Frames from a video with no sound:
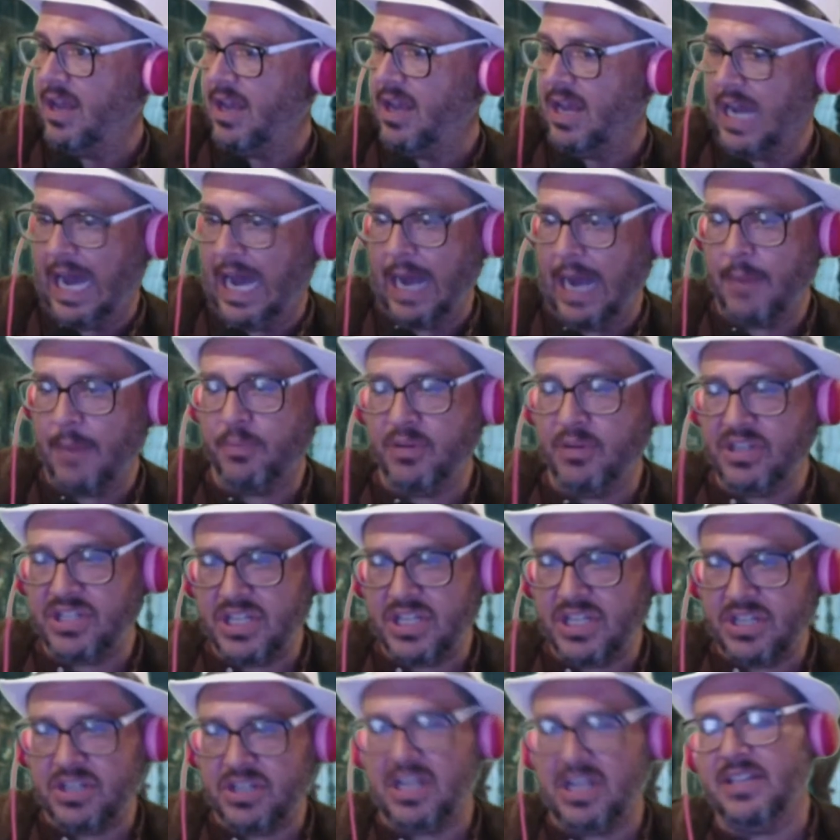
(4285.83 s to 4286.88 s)
I
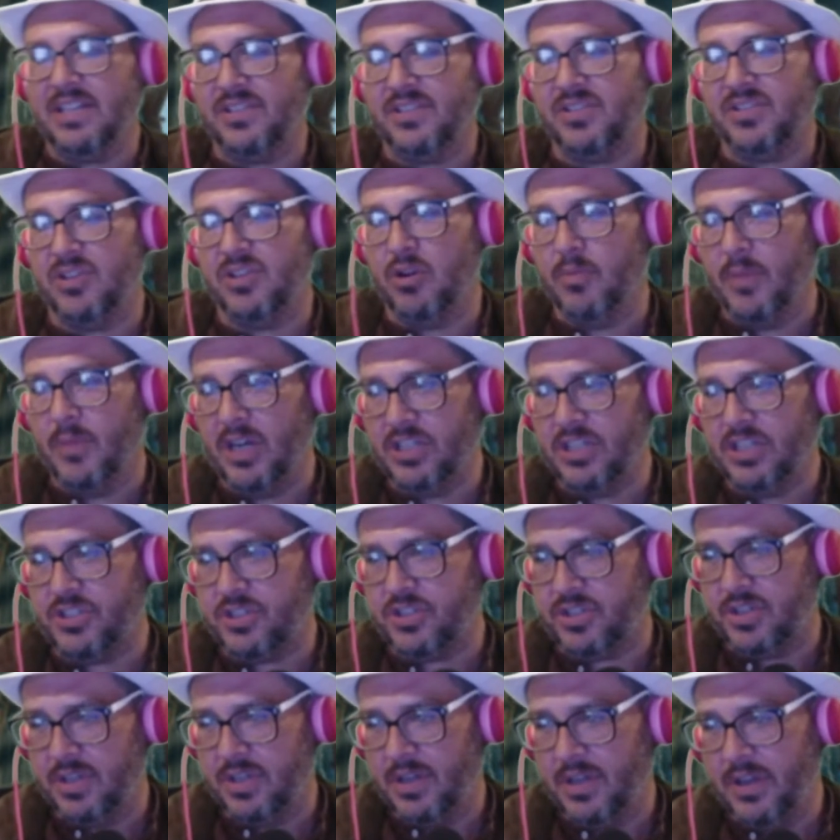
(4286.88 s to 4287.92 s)
appreciate you guys so
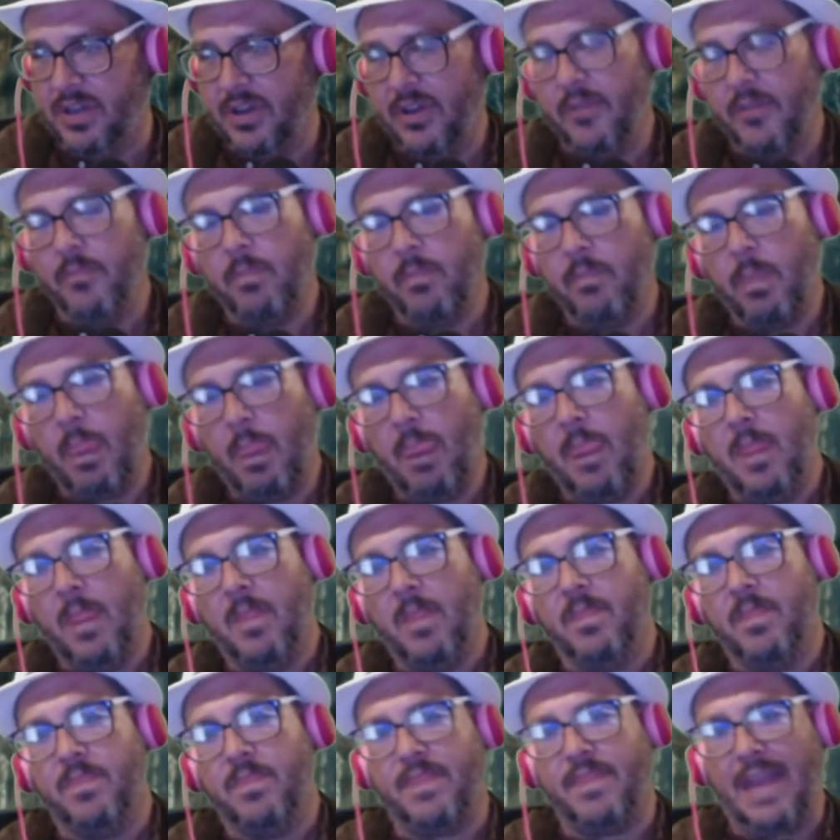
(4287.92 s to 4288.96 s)
much.
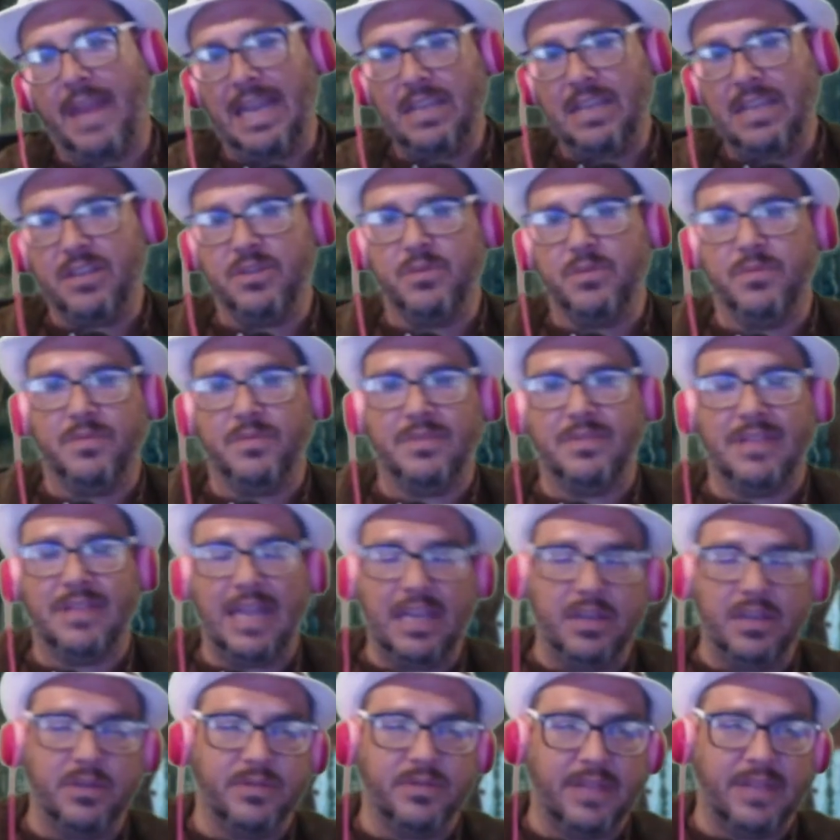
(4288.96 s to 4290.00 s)
Thank you
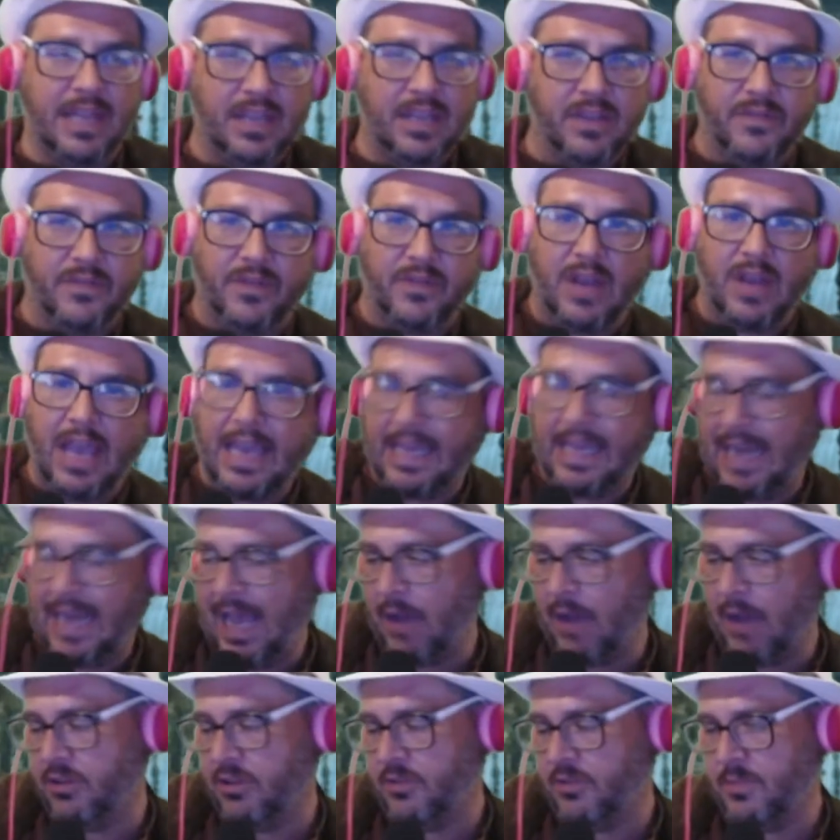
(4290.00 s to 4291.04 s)
for hanging
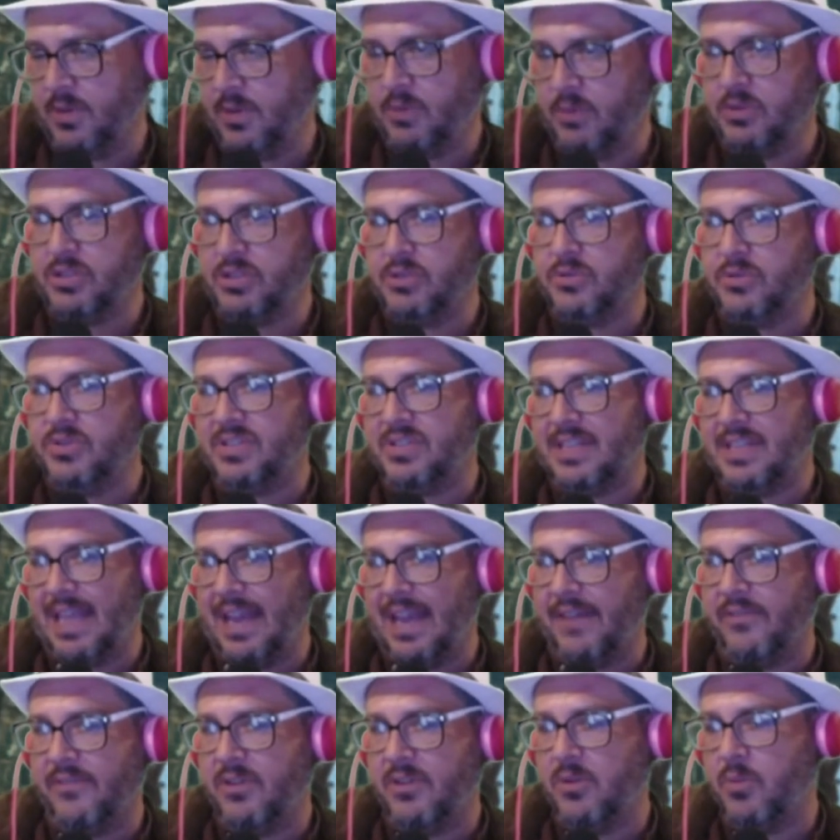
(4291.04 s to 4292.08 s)
out with me. We do this
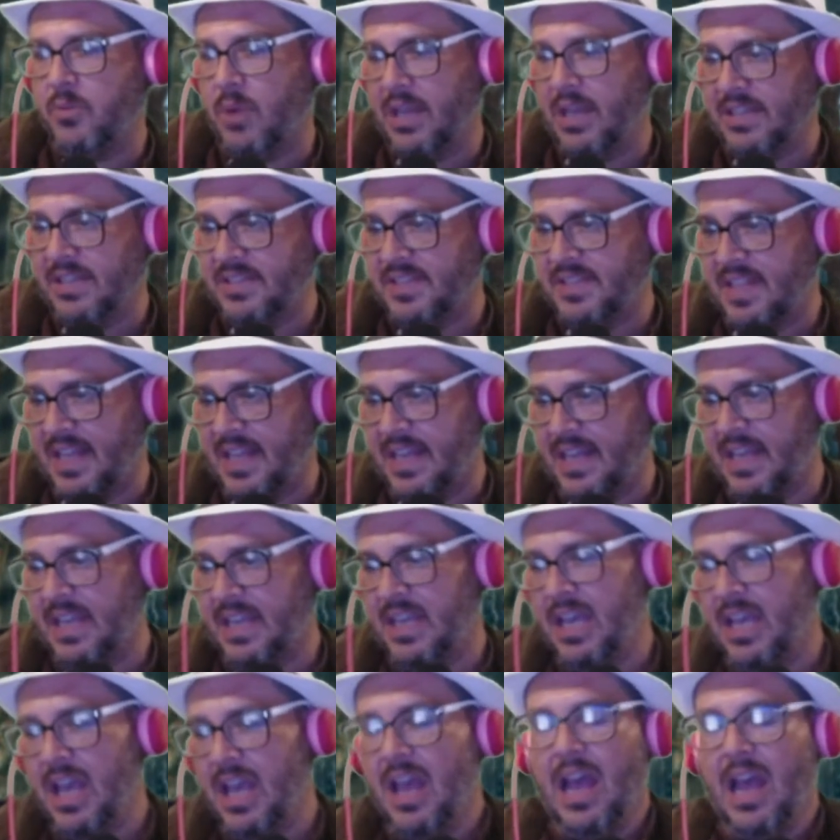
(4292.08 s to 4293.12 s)
every
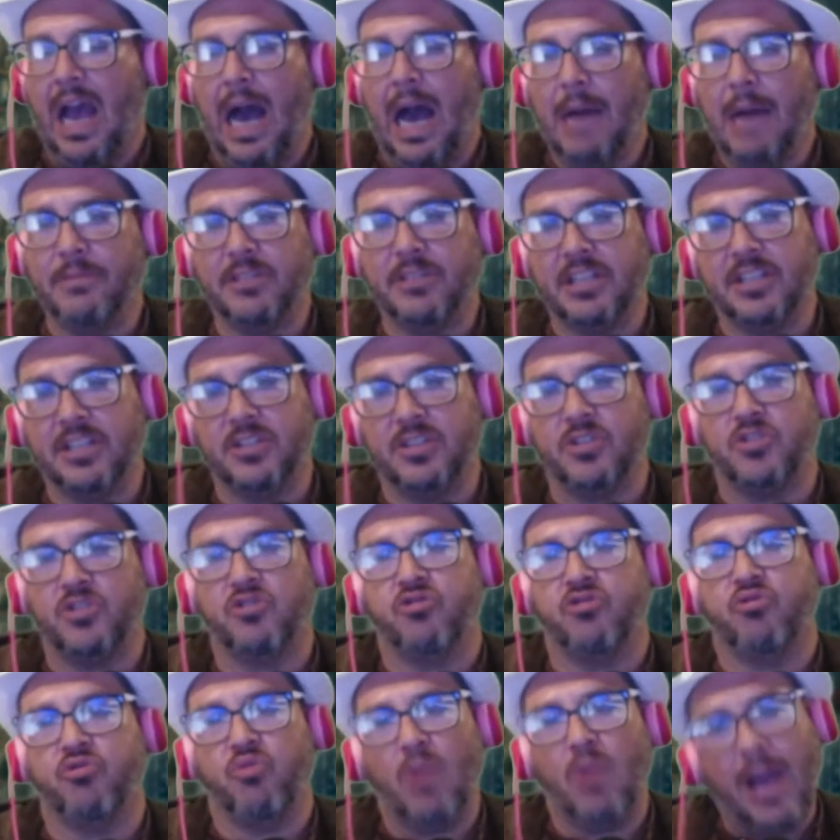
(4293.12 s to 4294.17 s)
Wednesday. I'm going to
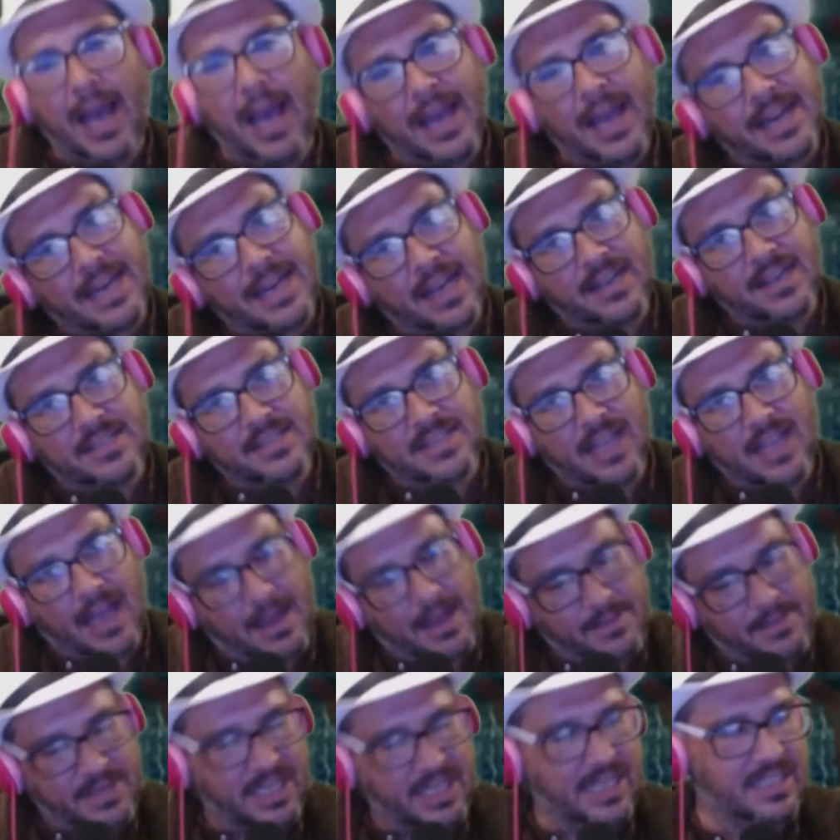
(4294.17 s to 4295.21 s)
try next
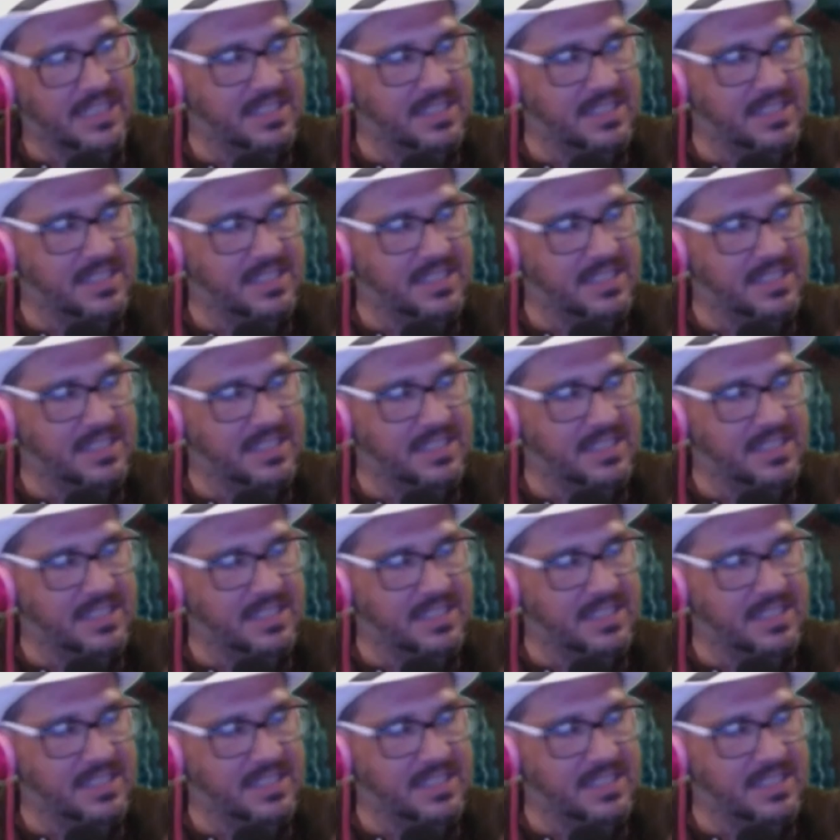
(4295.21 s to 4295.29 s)
time to get